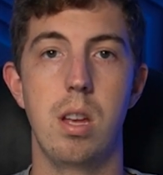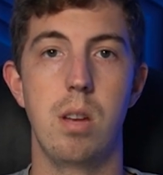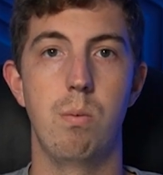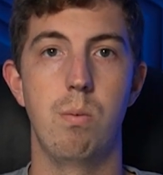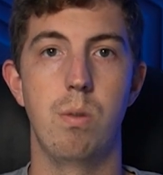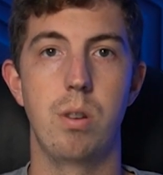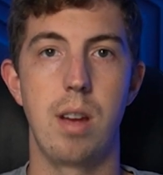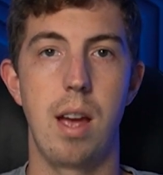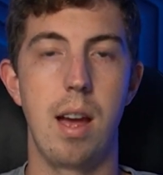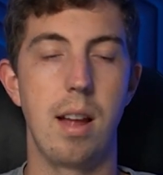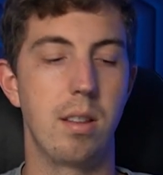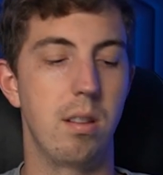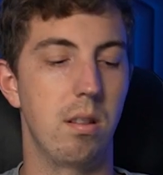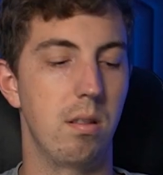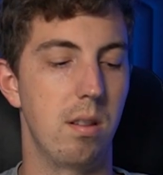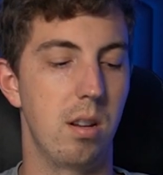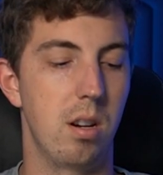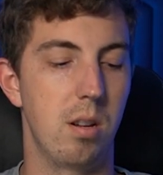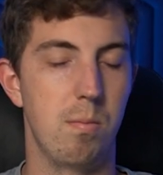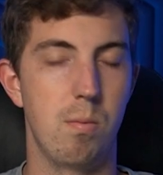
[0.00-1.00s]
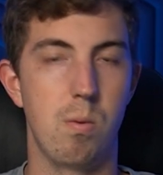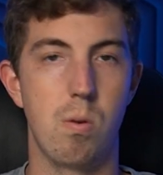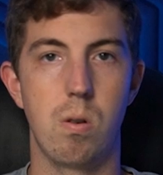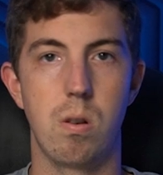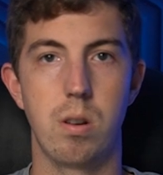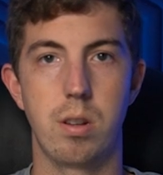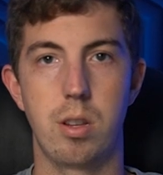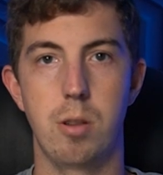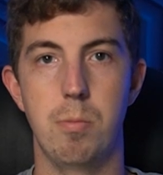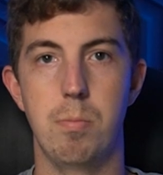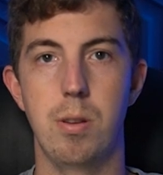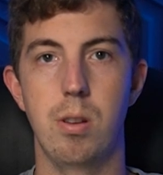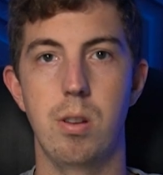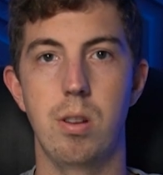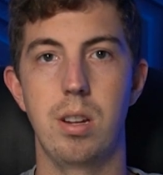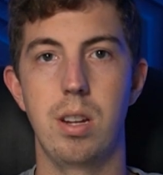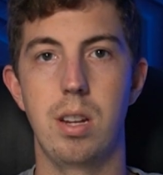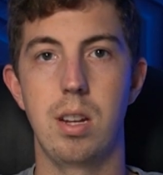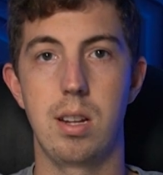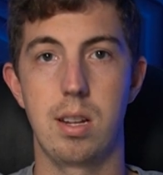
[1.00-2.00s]
which adds a little more
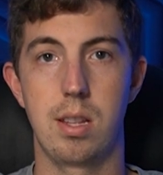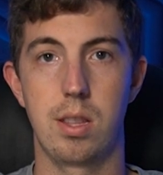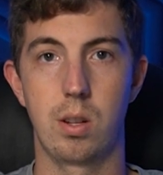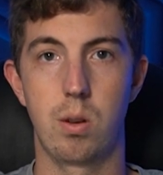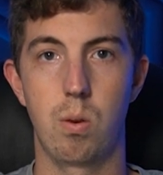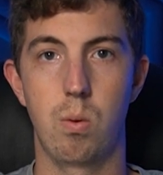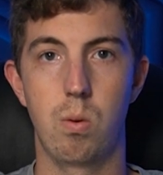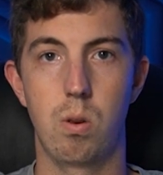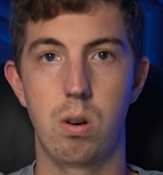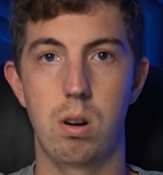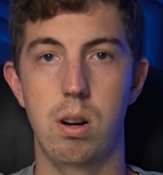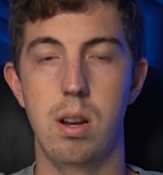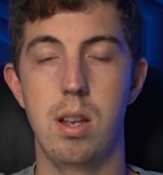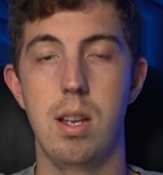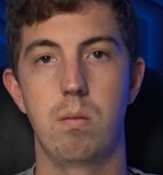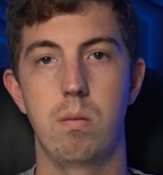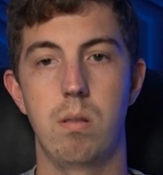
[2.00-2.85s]
stability in the core.